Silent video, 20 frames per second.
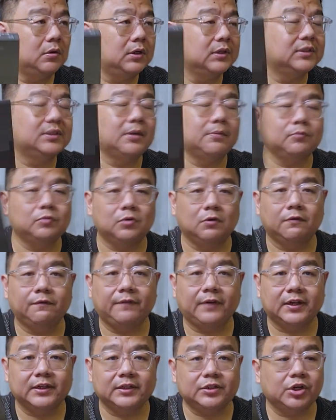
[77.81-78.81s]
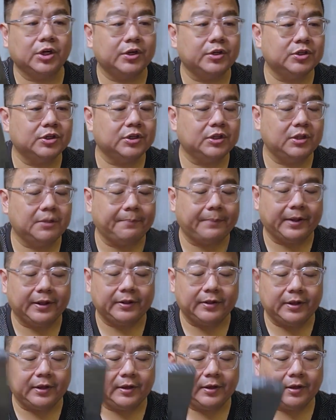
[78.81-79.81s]
a Samsung fast charger
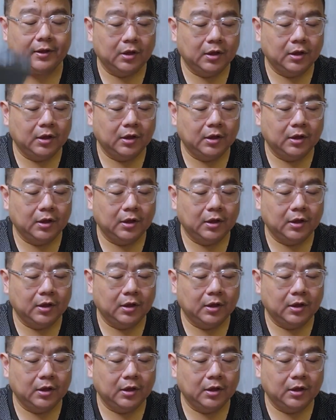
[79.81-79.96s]
depending